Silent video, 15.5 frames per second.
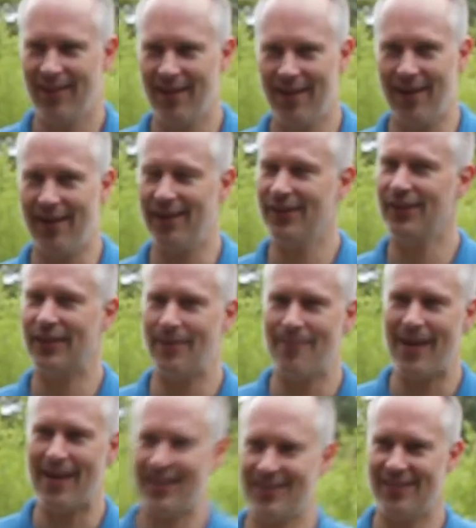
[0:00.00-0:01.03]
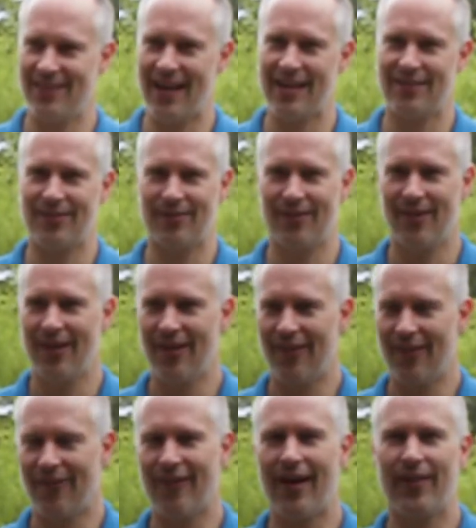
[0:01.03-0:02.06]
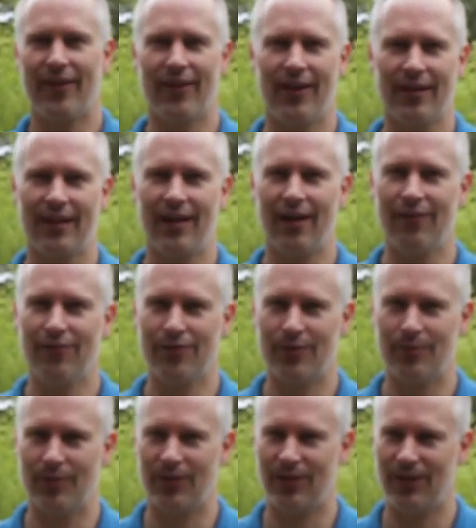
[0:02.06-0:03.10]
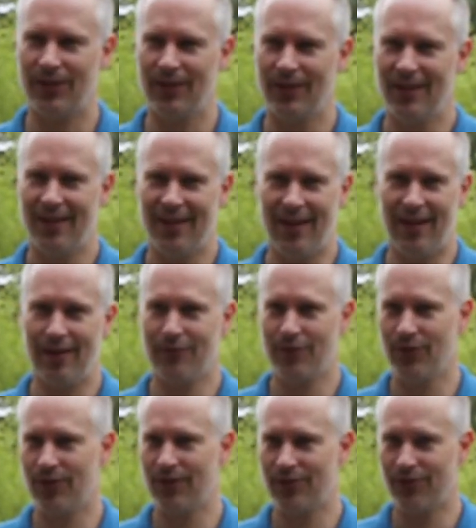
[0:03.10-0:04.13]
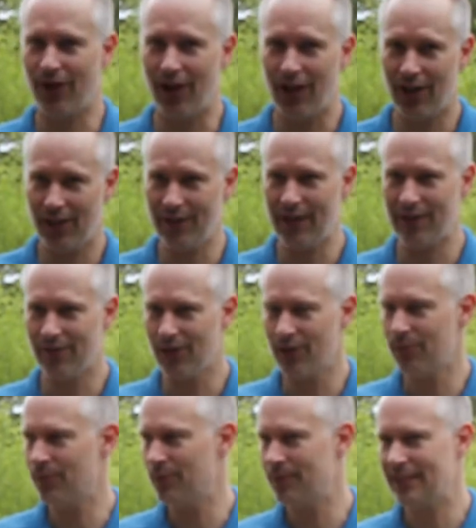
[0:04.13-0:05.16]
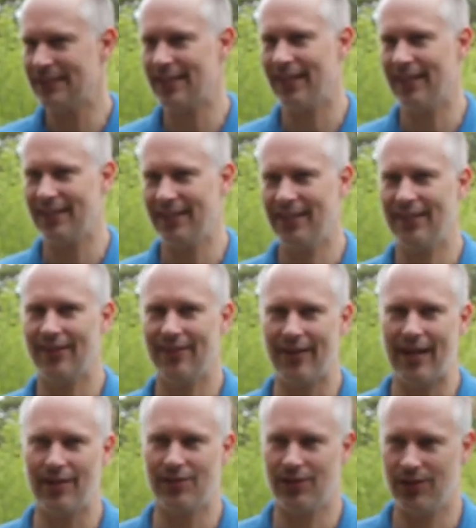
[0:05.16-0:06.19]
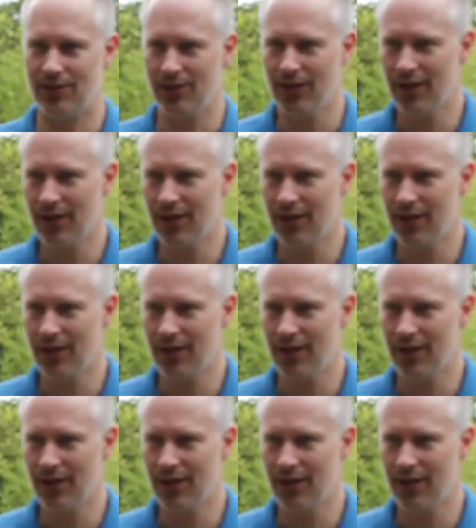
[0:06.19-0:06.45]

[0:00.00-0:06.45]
And you can imagine that's rather uncomfortable if you were to fall and that rope would be tightening around you.